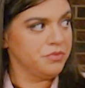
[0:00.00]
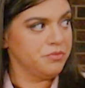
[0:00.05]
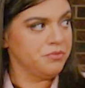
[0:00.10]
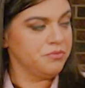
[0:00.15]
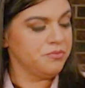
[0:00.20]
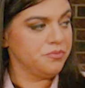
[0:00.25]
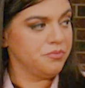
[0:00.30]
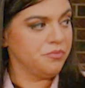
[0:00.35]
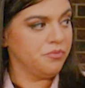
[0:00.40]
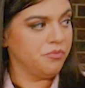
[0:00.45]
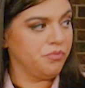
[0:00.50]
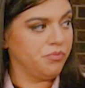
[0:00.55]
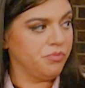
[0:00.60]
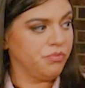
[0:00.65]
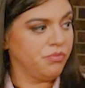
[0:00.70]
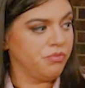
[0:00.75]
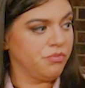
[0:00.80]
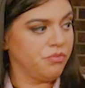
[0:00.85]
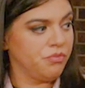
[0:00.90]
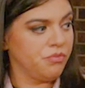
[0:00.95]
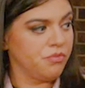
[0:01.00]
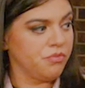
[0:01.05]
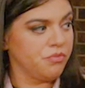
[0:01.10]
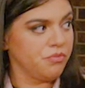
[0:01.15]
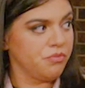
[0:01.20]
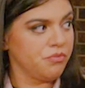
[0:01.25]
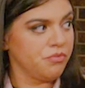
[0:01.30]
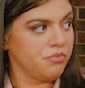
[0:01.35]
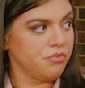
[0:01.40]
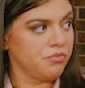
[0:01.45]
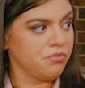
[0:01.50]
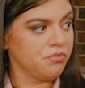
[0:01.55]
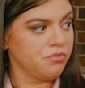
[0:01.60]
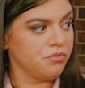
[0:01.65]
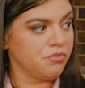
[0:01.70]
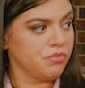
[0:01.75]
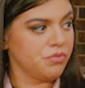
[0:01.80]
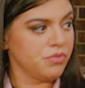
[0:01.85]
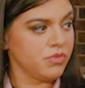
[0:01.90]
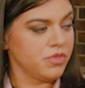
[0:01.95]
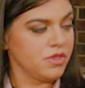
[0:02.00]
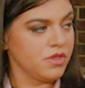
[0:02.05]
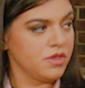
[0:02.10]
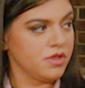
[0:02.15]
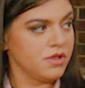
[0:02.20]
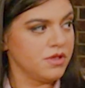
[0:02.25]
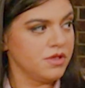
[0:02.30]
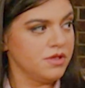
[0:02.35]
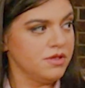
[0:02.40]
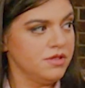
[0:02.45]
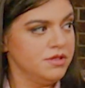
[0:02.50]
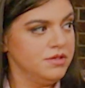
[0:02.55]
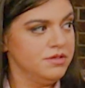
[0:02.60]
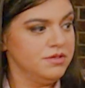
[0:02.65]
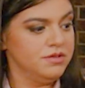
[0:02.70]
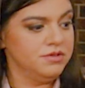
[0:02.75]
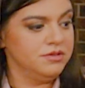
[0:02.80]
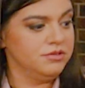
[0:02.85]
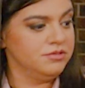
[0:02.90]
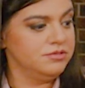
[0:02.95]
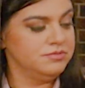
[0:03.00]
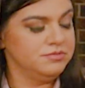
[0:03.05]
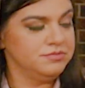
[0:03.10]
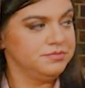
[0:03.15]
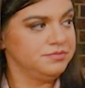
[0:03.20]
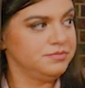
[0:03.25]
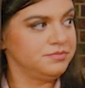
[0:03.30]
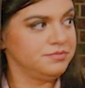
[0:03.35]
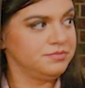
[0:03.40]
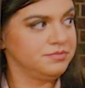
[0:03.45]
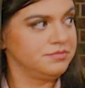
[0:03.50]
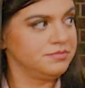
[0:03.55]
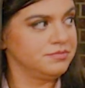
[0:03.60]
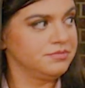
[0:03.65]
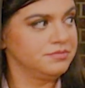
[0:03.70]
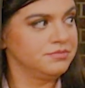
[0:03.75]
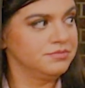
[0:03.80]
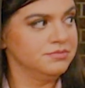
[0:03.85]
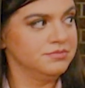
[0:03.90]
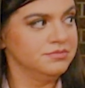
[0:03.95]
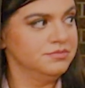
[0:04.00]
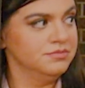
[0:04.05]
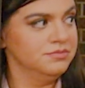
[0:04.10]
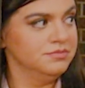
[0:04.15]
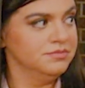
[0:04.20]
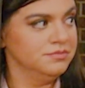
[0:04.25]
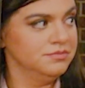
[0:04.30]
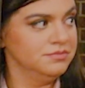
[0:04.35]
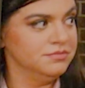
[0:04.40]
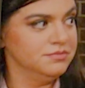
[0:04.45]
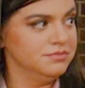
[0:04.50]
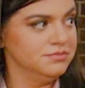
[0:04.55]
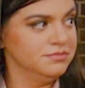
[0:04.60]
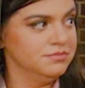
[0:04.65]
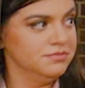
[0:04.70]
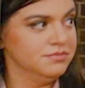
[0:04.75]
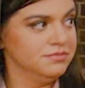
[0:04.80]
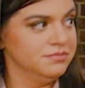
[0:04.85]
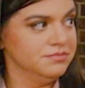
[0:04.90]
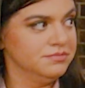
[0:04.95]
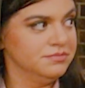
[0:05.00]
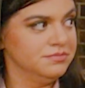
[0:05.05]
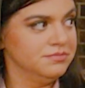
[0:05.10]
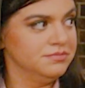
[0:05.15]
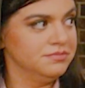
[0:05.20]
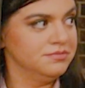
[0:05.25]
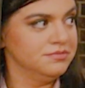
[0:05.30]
This person isn't speaking.